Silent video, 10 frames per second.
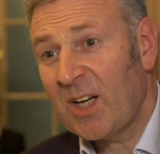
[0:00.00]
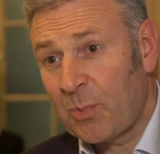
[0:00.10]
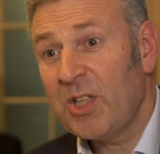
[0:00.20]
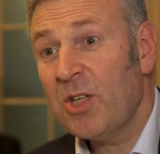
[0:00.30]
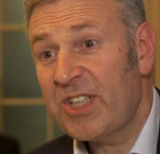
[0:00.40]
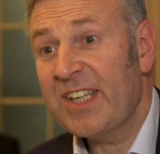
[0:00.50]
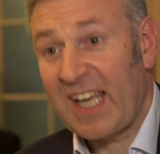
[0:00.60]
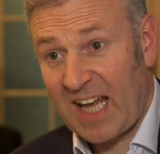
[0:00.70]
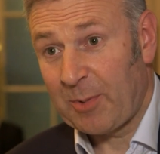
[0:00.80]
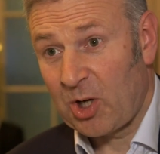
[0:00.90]
And when you say
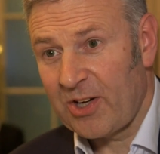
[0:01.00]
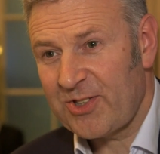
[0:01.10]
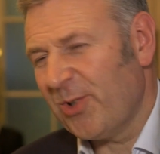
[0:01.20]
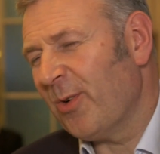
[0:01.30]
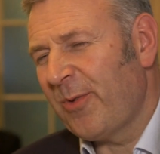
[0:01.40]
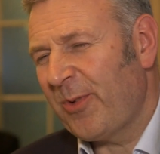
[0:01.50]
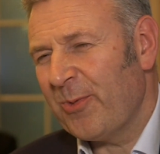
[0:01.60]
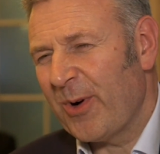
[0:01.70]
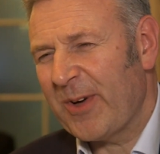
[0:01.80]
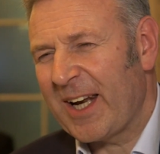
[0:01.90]
cannabinoid, you're
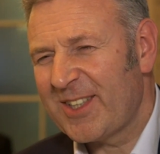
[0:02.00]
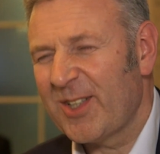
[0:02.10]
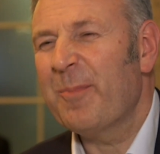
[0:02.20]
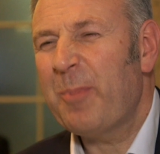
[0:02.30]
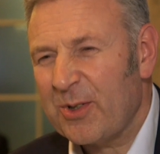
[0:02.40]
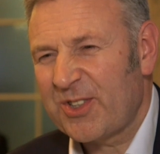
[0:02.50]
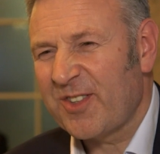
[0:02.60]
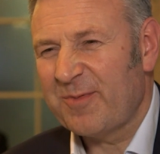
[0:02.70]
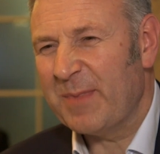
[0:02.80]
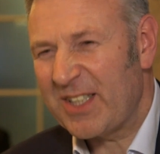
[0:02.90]
referring to the
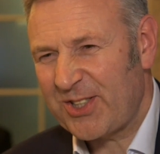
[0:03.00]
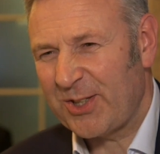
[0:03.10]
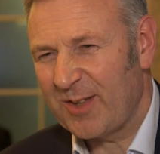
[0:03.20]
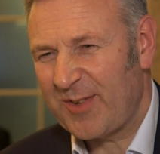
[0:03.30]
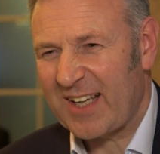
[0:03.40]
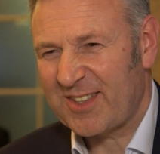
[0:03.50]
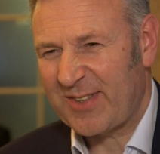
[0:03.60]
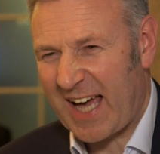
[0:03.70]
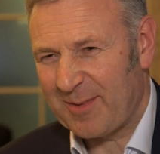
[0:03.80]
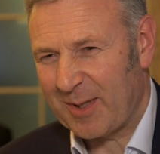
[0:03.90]
positive medicinal effects of
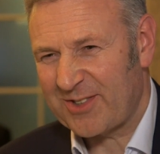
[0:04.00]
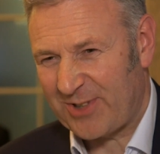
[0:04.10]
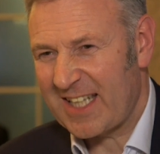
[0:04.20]
cannabis,